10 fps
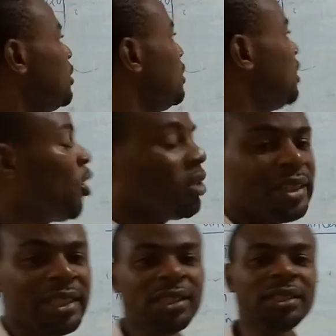The
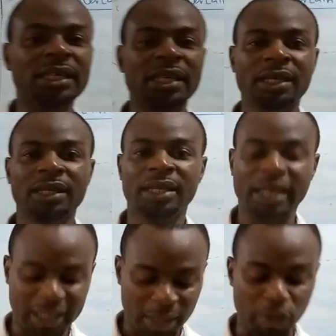uncertainty
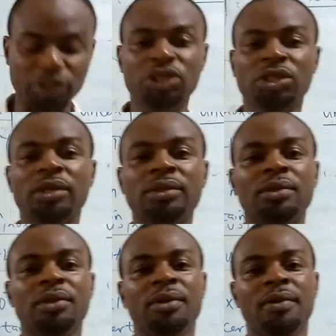in the position
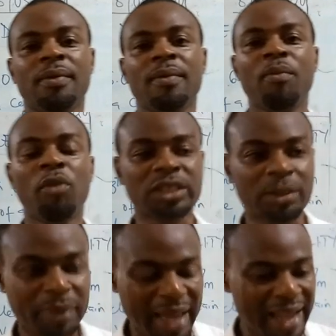
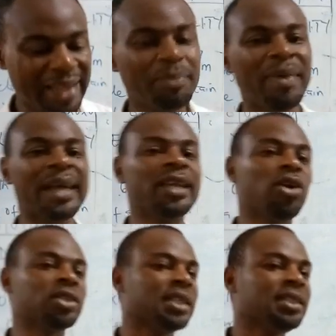multiplied by the
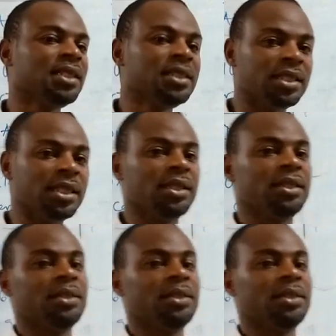uncertainty